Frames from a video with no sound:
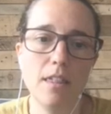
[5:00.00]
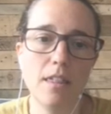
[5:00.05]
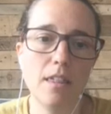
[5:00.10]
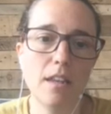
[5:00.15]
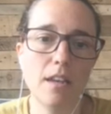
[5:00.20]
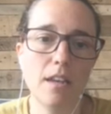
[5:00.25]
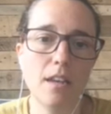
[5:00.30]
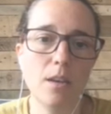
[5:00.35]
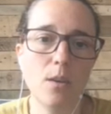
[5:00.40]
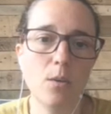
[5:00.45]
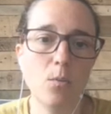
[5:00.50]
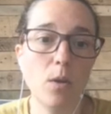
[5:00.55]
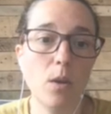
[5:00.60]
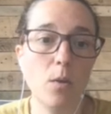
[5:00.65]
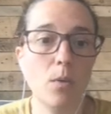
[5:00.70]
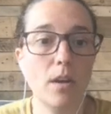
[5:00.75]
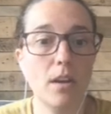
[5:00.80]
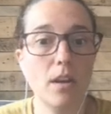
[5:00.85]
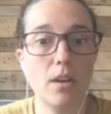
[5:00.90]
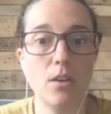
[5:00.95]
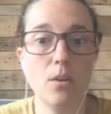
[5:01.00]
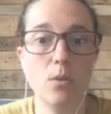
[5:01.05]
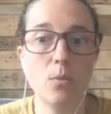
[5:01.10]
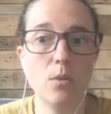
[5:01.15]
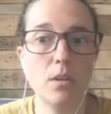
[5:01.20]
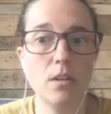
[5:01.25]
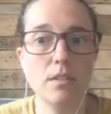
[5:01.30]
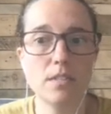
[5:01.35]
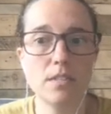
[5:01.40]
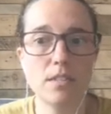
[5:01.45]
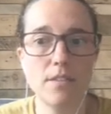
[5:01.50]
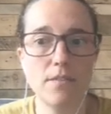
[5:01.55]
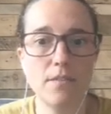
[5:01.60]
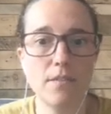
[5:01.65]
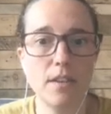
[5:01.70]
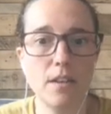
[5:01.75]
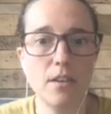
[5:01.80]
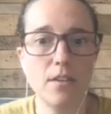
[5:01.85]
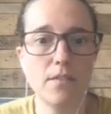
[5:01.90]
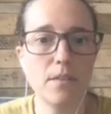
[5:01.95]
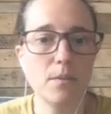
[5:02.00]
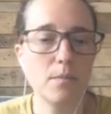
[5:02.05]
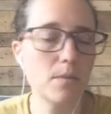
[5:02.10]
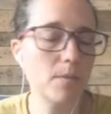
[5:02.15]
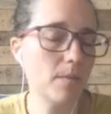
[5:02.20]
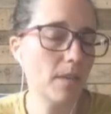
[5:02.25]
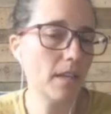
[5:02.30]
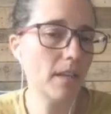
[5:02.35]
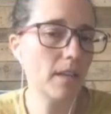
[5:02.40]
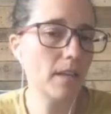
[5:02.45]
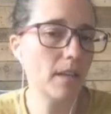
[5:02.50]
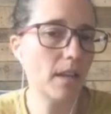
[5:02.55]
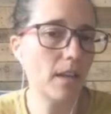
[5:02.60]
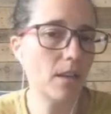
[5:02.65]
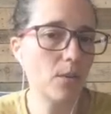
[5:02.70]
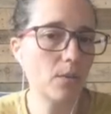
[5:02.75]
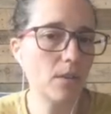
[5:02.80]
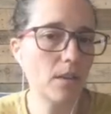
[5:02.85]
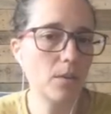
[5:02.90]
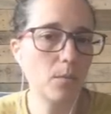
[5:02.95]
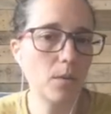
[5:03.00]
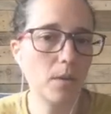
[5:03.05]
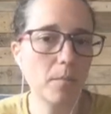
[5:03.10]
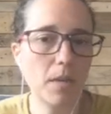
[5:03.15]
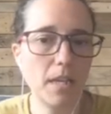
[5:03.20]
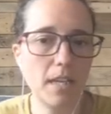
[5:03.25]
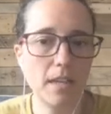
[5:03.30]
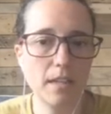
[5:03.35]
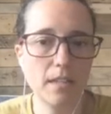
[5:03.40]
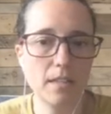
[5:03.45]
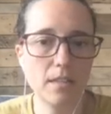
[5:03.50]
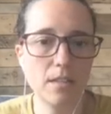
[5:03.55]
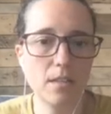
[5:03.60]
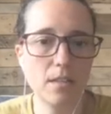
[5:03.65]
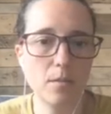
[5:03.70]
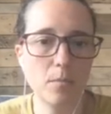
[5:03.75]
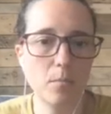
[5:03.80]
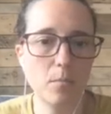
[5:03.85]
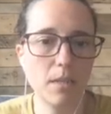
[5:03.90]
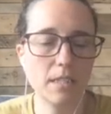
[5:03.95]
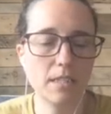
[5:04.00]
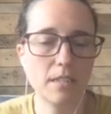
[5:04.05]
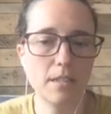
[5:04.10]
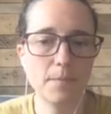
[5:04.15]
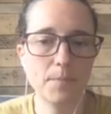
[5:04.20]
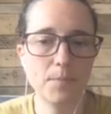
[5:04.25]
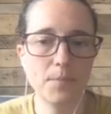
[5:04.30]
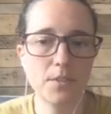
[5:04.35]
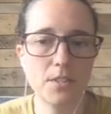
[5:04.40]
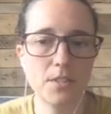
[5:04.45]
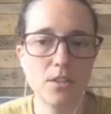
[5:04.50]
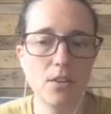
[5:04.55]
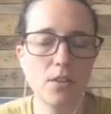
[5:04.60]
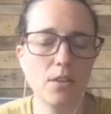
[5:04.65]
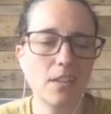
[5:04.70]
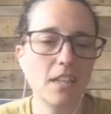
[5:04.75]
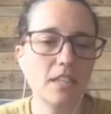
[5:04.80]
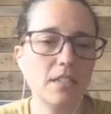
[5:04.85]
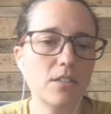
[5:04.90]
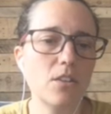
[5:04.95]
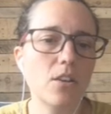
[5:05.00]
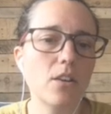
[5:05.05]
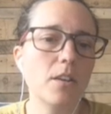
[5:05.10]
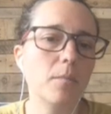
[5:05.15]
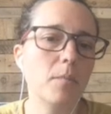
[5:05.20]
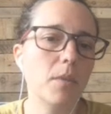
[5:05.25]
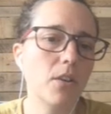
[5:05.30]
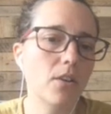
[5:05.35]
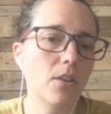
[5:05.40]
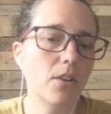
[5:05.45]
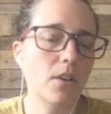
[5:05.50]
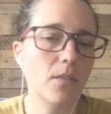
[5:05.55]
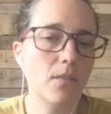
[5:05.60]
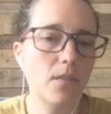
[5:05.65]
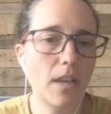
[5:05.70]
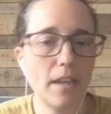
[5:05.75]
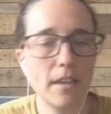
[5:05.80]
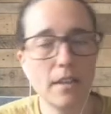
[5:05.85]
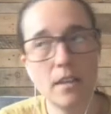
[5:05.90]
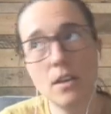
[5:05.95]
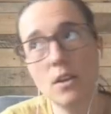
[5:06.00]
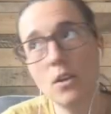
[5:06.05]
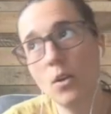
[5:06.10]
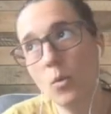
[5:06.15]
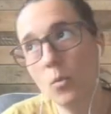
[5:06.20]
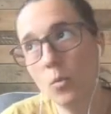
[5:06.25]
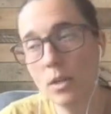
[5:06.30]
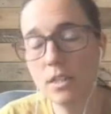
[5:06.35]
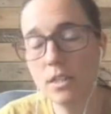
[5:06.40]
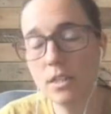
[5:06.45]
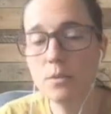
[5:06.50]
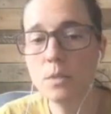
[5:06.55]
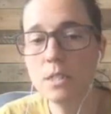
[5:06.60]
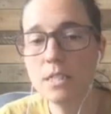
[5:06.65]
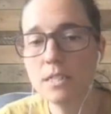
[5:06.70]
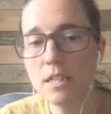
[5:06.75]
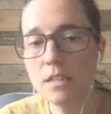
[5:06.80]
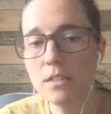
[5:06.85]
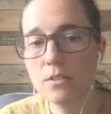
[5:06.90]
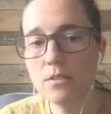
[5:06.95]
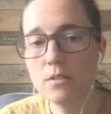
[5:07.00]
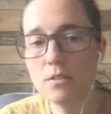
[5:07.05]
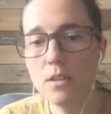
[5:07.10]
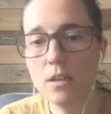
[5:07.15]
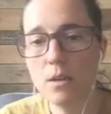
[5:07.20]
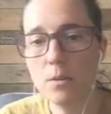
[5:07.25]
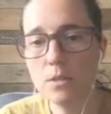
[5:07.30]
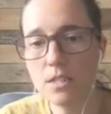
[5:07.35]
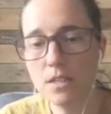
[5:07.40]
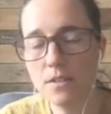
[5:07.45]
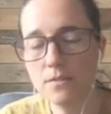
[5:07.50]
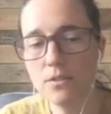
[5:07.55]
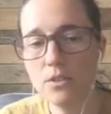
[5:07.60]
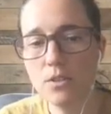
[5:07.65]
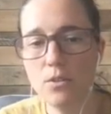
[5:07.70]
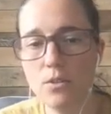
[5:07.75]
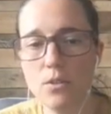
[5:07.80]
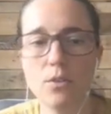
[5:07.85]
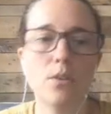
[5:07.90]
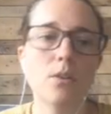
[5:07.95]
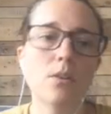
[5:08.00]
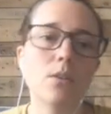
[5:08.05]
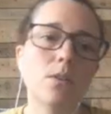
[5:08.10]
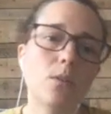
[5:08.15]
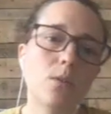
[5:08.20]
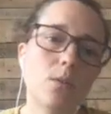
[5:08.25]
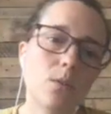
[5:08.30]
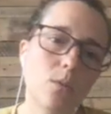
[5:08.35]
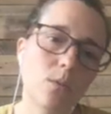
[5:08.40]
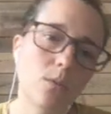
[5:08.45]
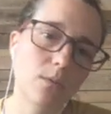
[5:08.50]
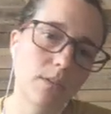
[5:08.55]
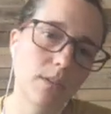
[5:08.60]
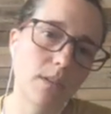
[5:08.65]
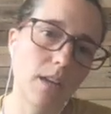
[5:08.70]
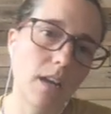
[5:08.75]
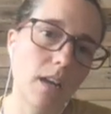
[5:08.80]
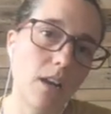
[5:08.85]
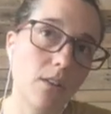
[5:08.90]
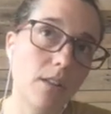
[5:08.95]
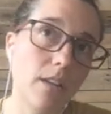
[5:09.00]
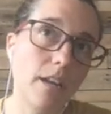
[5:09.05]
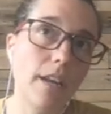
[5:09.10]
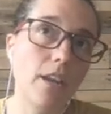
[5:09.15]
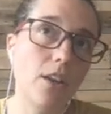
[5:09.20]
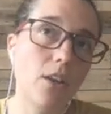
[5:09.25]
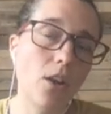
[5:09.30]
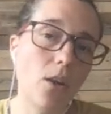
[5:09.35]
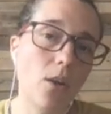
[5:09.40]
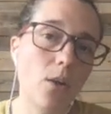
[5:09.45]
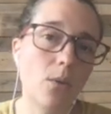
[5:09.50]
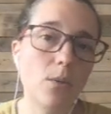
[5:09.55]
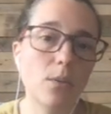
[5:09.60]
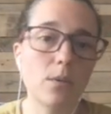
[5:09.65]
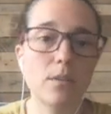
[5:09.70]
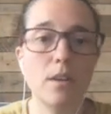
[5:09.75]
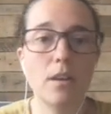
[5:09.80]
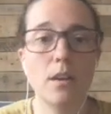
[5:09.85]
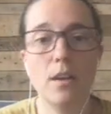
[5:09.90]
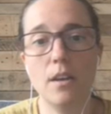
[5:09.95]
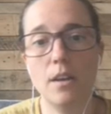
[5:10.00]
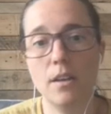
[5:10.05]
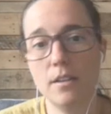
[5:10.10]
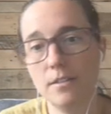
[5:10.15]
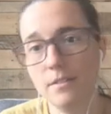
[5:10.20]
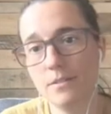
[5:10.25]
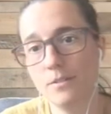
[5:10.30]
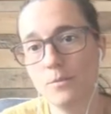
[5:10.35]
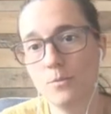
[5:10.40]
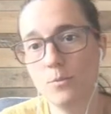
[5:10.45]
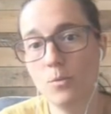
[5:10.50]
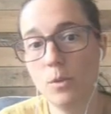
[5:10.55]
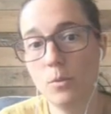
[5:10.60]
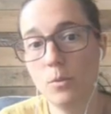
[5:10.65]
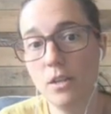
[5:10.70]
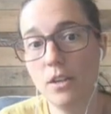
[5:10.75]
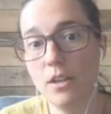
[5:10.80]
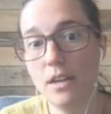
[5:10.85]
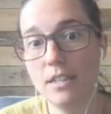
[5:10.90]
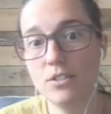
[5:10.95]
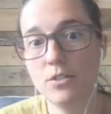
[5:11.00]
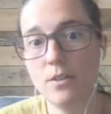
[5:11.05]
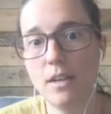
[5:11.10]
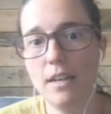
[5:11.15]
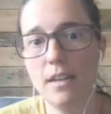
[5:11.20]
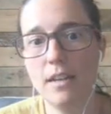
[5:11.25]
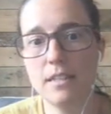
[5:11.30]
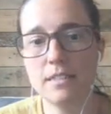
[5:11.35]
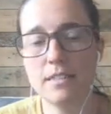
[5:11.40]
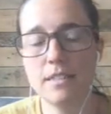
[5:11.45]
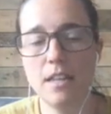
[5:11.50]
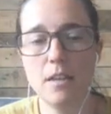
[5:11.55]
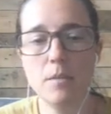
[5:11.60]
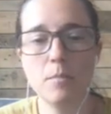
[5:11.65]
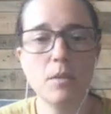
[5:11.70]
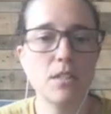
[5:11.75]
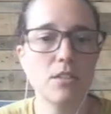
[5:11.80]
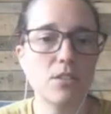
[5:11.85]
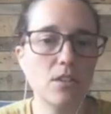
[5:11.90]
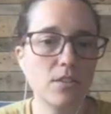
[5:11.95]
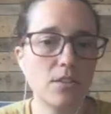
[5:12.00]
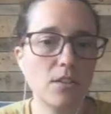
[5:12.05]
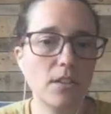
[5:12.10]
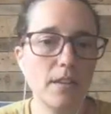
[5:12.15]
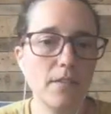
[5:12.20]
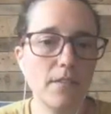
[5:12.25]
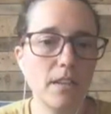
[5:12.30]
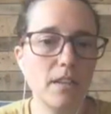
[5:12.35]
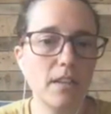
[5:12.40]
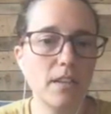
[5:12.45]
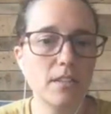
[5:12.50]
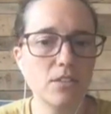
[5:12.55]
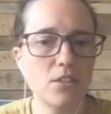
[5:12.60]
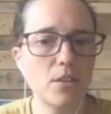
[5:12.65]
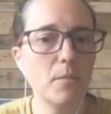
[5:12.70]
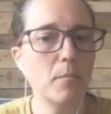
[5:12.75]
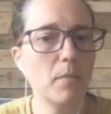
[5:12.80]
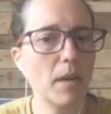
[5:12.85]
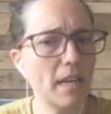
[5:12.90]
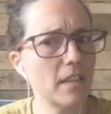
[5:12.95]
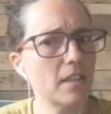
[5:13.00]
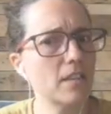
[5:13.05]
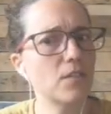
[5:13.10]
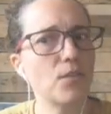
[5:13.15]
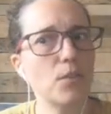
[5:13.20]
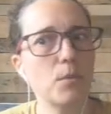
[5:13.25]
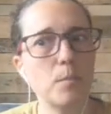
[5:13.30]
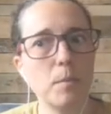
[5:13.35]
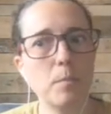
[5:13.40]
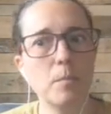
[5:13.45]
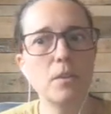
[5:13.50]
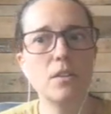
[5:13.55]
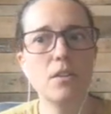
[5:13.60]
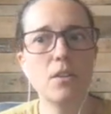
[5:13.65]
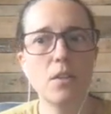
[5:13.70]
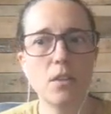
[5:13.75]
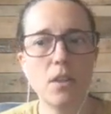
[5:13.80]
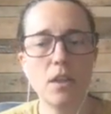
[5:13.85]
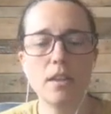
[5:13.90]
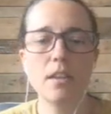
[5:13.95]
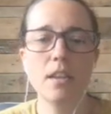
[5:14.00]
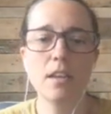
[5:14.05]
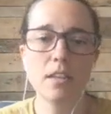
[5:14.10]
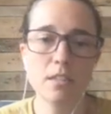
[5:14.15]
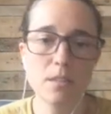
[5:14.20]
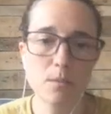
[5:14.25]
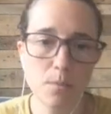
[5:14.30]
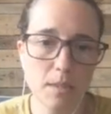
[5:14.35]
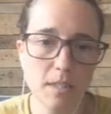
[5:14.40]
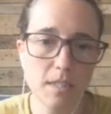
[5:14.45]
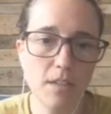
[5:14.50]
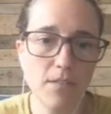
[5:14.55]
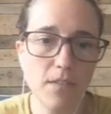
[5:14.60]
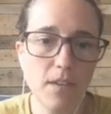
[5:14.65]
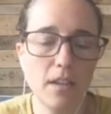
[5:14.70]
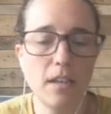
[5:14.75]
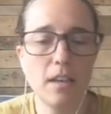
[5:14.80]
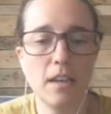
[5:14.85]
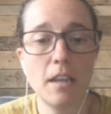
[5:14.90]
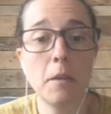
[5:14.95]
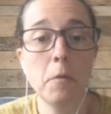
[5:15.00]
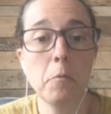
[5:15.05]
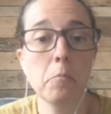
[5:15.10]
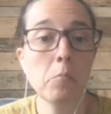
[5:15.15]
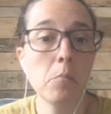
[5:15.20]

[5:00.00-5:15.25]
that we want to know where is the feel of everybody and how can we make it better. So that's going beyond of like, what did we set ourselves to do? How did it go? And what we're going to try next time. But it's also giving it some buckets for people to think specifically.